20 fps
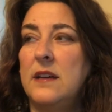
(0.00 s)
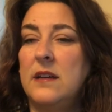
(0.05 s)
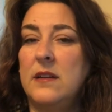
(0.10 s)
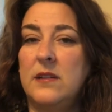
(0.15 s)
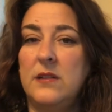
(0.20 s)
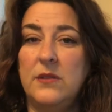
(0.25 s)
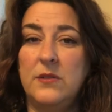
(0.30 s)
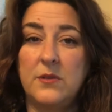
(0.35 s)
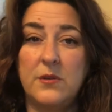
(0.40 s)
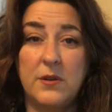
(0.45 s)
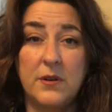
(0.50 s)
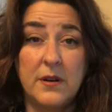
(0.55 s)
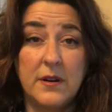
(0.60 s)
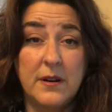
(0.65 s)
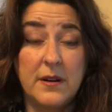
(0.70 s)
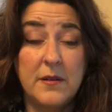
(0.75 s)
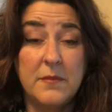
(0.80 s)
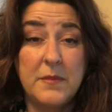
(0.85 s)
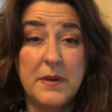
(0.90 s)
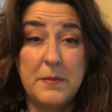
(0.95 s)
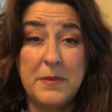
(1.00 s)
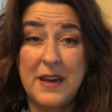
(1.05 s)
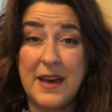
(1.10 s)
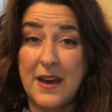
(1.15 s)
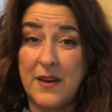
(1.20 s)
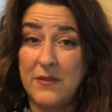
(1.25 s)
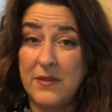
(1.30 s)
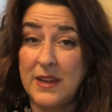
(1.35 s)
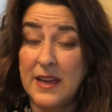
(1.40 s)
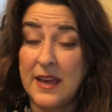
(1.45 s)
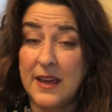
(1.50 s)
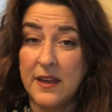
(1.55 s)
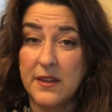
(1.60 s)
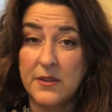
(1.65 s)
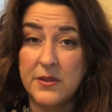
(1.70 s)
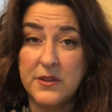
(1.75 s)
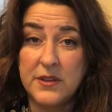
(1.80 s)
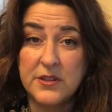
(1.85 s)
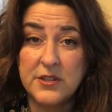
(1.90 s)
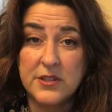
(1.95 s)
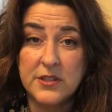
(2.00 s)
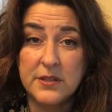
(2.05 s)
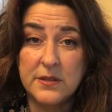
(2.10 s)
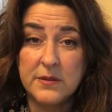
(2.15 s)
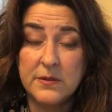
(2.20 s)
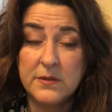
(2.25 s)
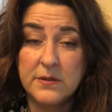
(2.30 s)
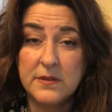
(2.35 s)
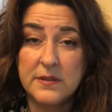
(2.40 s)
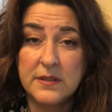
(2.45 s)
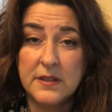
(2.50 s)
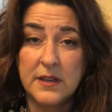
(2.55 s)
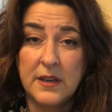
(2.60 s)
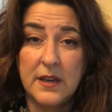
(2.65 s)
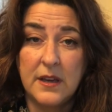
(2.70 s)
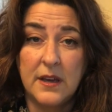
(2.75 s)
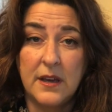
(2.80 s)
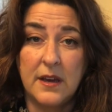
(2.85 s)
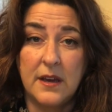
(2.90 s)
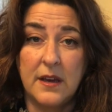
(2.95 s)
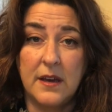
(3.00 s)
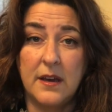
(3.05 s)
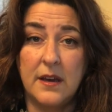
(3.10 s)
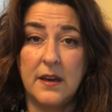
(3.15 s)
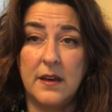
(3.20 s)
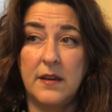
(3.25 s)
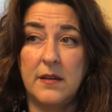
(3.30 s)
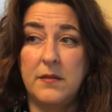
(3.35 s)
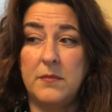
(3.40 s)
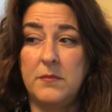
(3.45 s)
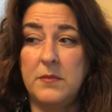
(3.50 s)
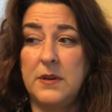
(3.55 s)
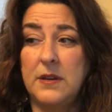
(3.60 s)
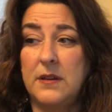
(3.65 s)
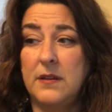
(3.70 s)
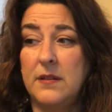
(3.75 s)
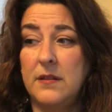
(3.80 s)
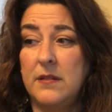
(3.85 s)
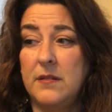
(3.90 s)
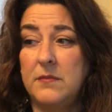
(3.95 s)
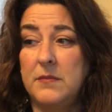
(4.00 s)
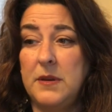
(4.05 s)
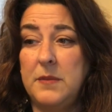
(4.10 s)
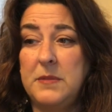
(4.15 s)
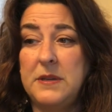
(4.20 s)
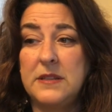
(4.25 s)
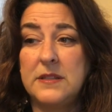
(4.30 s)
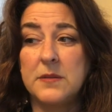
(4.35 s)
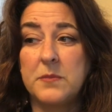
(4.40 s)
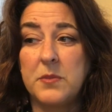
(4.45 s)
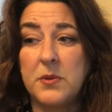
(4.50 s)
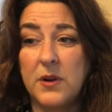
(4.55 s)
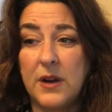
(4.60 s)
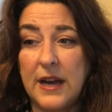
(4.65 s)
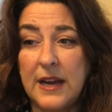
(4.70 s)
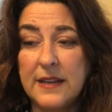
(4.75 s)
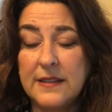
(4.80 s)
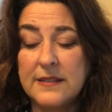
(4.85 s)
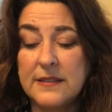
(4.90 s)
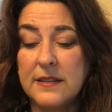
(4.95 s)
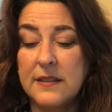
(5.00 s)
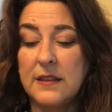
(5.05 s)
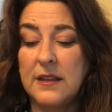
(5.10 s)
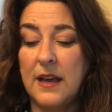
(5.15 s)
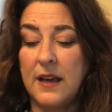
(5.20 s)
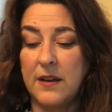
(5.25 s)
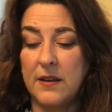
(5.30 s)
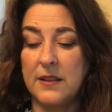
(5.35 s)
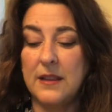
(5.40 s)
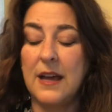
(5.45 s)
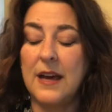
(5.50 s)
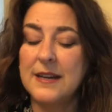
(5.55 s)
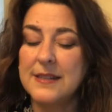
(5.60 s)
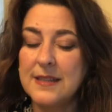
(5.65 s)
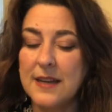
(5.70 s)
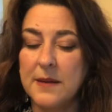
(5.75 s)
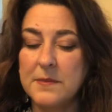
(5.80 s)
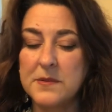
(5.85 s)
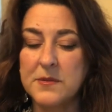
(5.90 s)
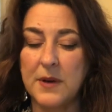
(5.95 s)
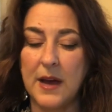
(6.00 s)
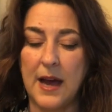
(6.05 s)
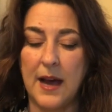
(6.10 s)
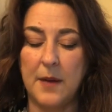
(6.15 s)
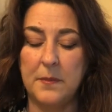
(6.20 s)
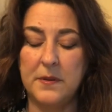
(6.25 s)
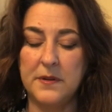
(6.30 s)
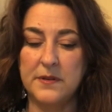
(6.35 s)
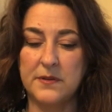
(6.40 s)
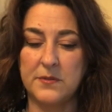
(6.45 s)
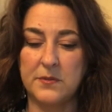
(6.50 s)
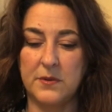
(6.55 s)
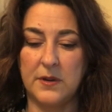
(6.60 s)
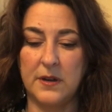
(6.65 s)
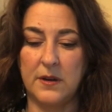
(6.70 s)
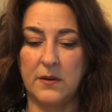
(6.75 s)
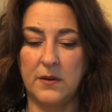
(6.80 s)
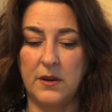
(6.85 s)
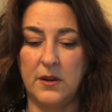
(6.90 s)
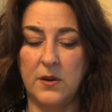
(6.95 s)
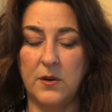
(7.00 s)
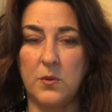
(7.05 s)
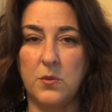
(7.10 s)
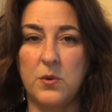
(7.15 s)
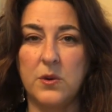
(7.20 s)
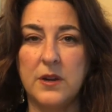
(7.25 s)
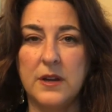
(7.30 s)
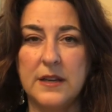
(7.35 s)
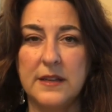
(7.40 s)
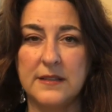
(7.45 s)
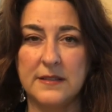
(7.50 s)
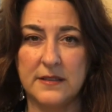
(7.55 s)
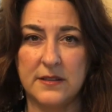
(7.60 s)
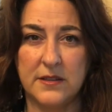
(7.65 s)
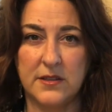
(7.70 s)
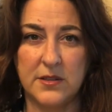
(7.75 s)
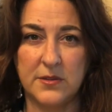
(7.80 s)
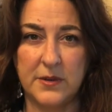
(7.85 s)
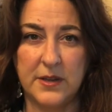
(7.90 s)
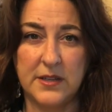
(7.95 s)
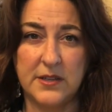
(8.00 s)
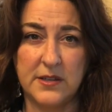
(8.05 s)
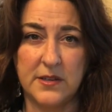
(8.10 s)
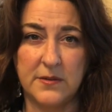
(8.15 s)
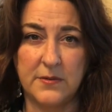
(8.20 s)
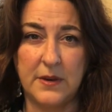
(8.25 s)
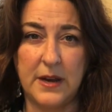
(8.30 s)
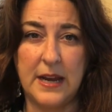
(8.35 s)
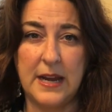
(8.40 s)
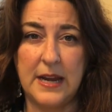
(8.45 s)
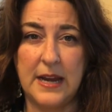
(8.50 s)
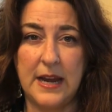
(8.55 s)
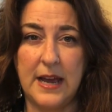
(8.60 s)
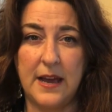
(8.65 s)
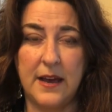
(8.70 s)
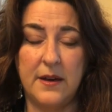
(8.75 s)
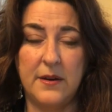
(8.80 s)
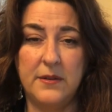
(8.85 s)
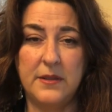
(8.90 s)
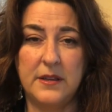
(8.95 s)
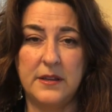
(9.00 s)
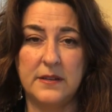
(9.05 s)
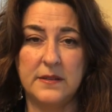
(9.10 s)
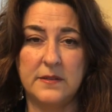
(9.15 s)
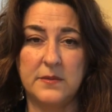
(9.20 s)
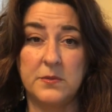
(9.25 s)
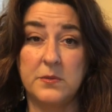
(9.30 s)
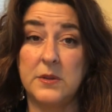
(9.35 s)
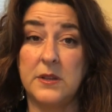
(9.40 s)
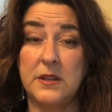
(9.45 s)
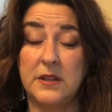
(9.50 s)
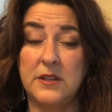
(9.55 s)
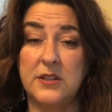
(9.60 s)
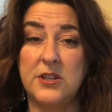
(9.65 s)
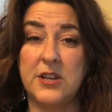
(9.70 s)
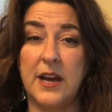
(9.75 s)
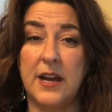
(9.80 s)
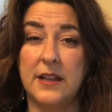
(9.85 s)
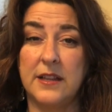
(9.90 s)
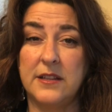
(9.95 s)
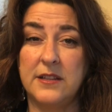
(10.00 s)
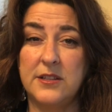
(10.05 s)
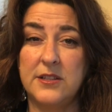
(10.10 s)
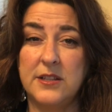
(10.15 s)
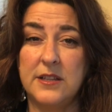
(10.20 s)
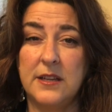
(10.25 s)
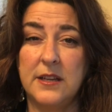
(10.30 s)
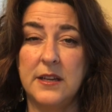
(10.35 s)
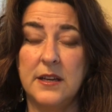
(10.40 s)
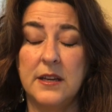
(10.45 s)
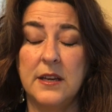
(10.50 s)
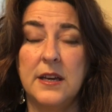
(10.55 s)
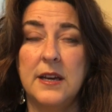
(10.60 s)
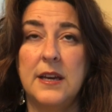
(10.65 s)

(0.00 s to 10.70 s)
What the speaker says: you're maybe having health issues, maybe depressed, a lot of times what happens, we're in a situation right now that is really challenging.